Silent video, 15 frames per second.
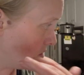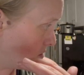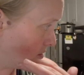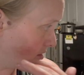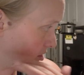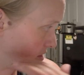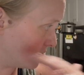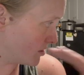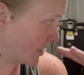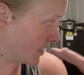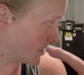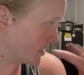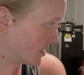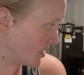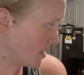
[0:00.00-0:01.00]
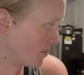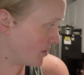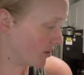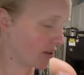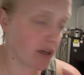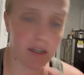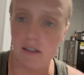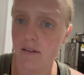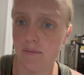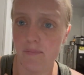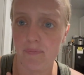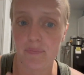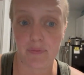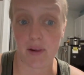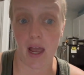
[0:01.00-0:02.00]
or if she was like asleep and thought,
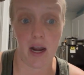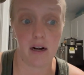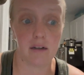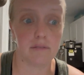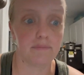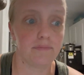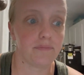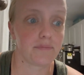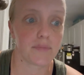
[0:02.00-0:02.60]
I don't know.